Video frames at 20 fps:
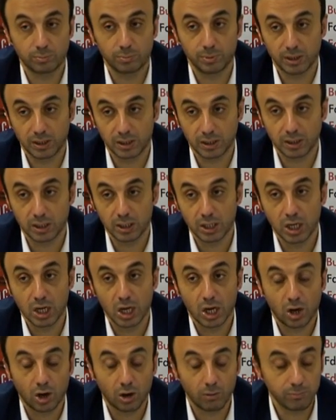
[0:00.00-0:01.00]
be
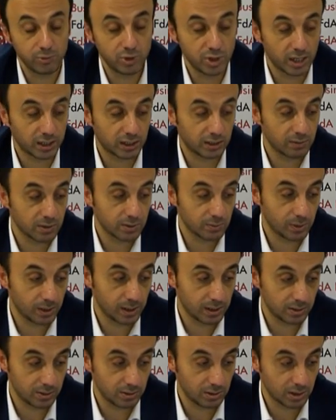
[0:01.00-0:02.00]
objective as well
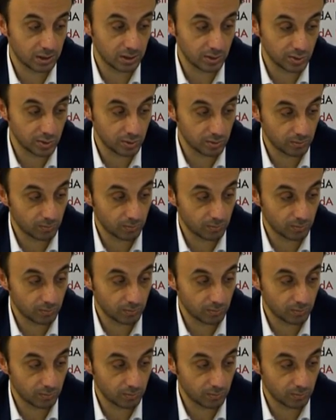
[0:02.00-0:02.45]
as you can do.